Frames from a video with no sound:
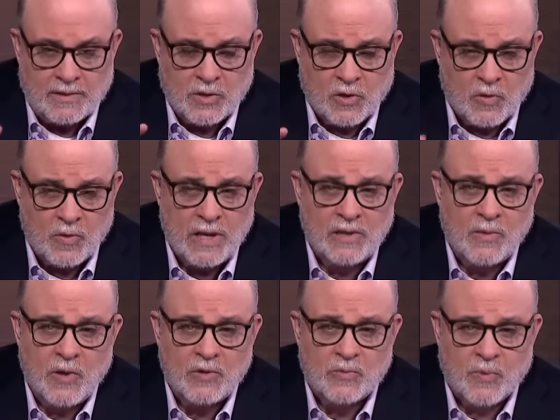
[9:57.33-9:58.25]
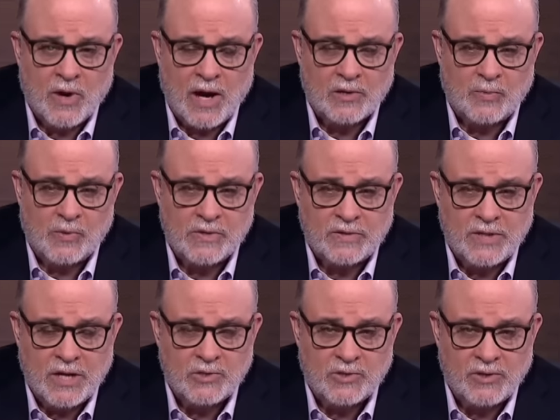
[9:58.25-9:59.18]
to create the most prosperous
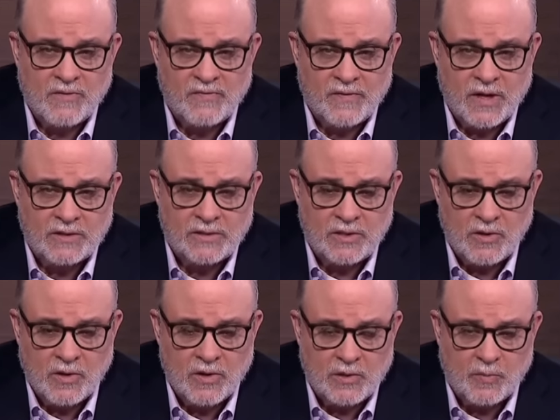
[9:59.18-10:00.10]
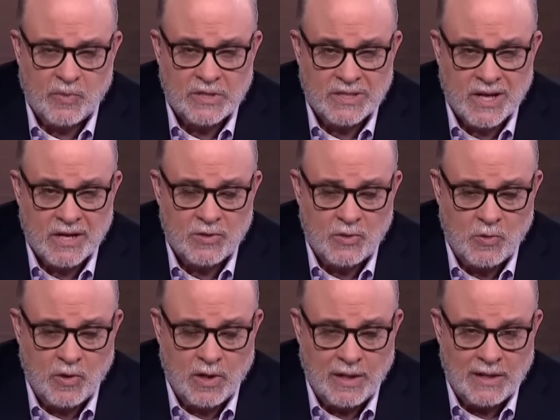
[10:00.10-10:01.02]
nation on the face of the earth, to protect
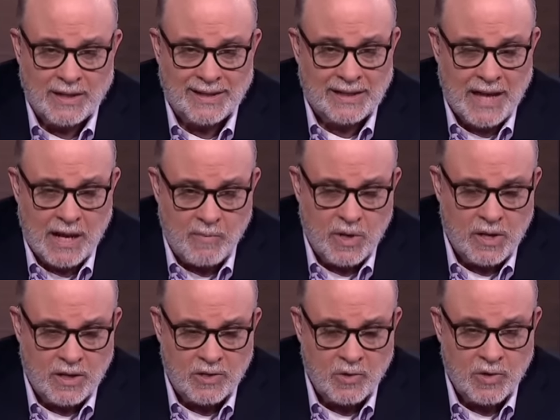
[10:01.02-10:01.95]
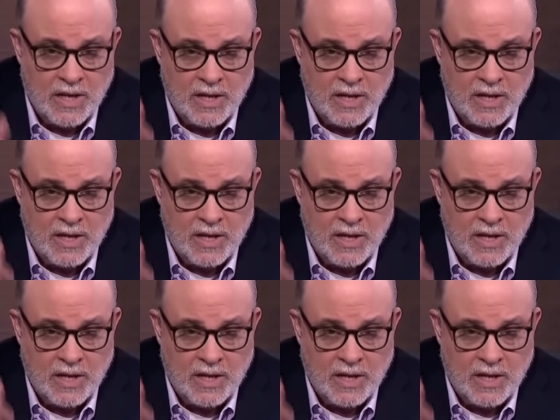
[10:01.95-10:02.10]
your labor, your